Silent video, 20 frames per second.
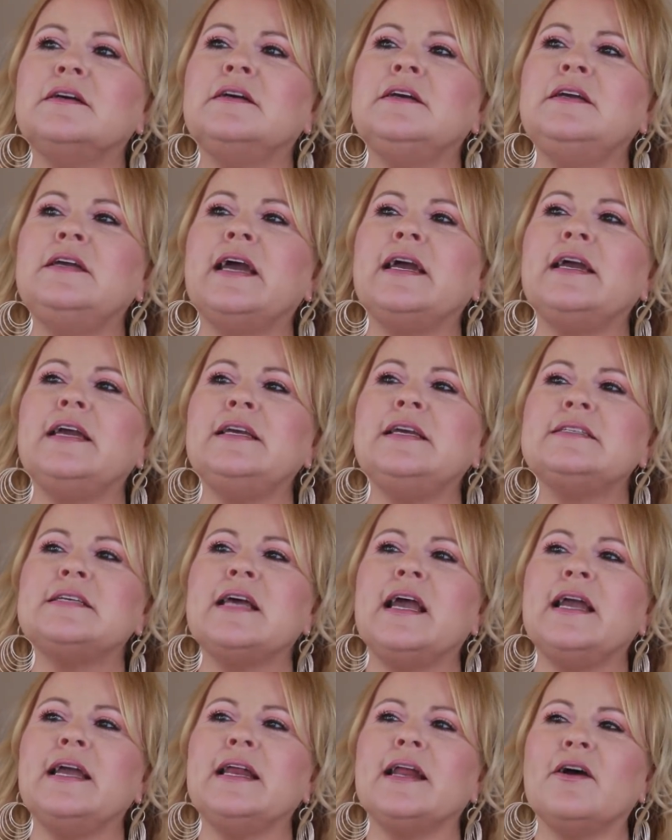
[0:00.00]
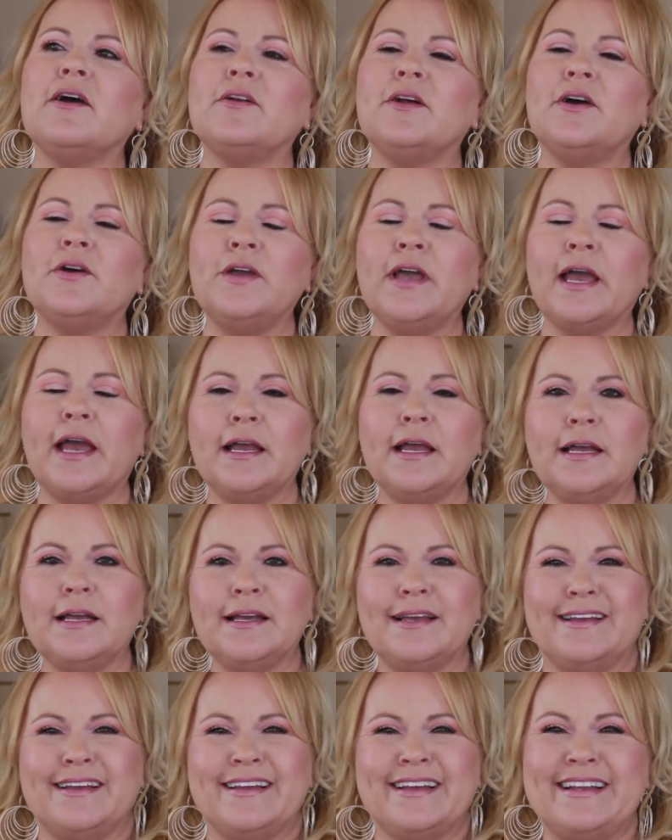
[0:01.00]
Yeah, he's hanging out. Okay,
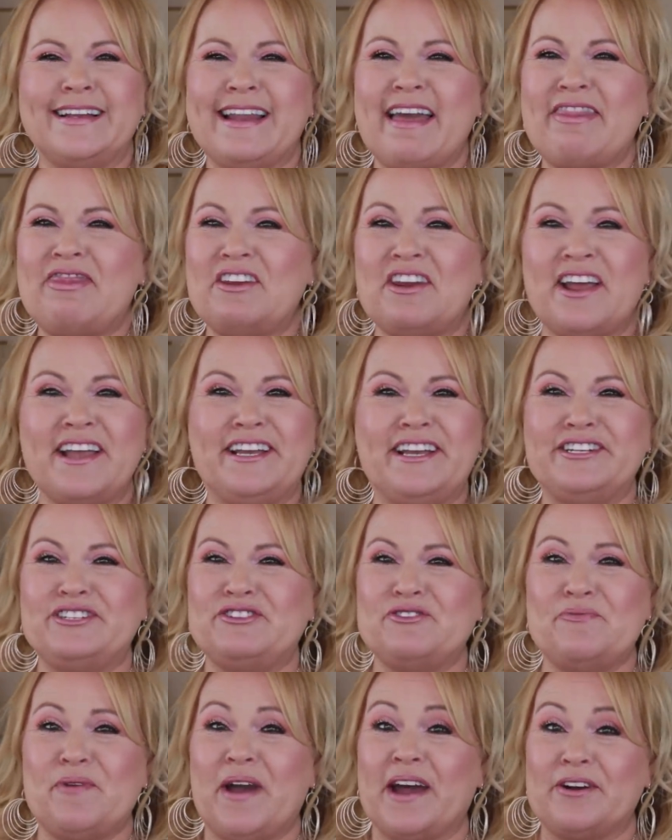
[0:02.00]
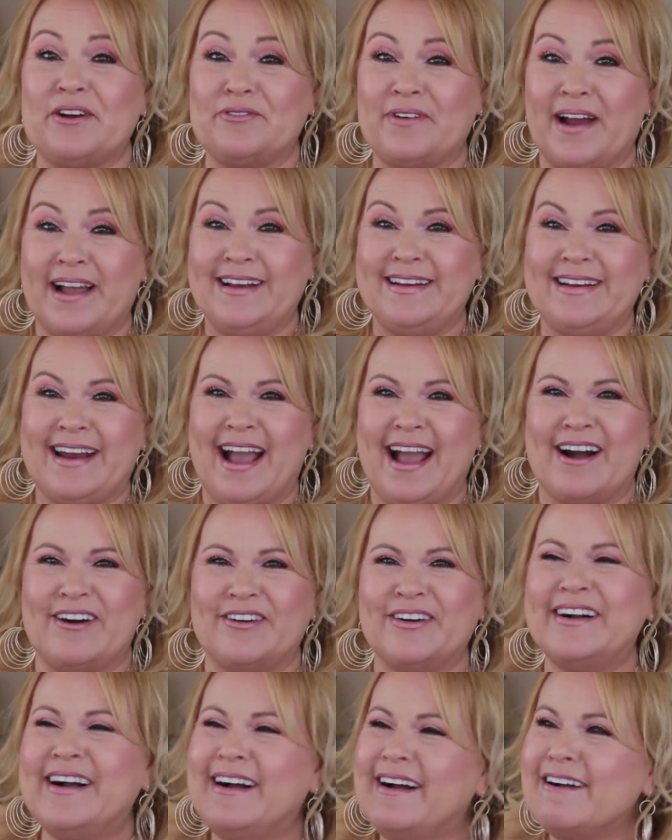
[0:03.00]
nothing I can do about it right
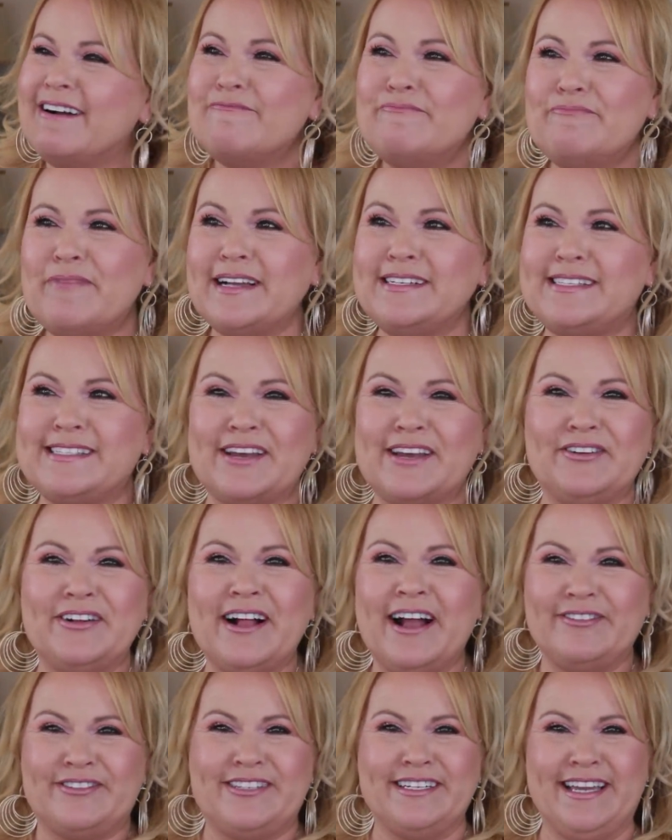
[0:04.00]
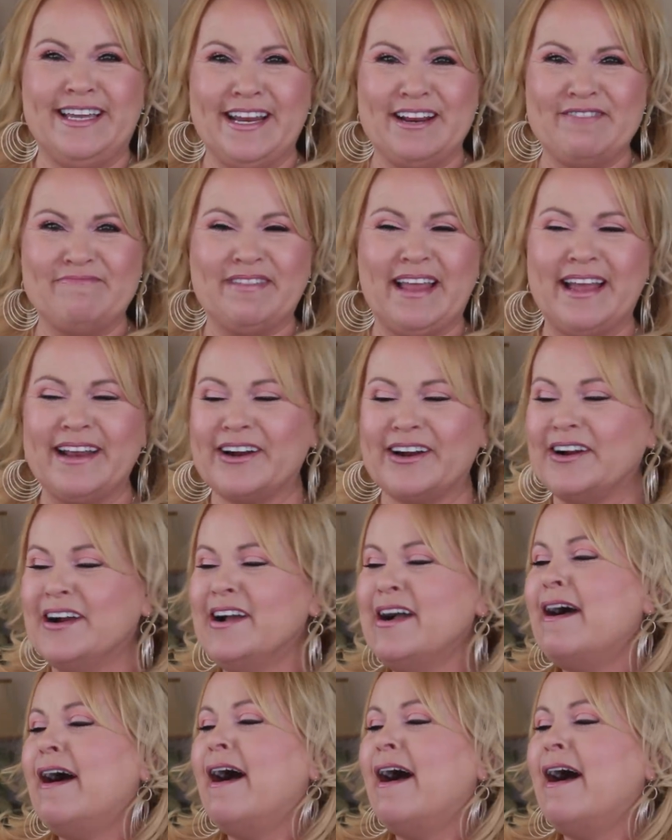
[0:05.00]
now. My son will have to get him later.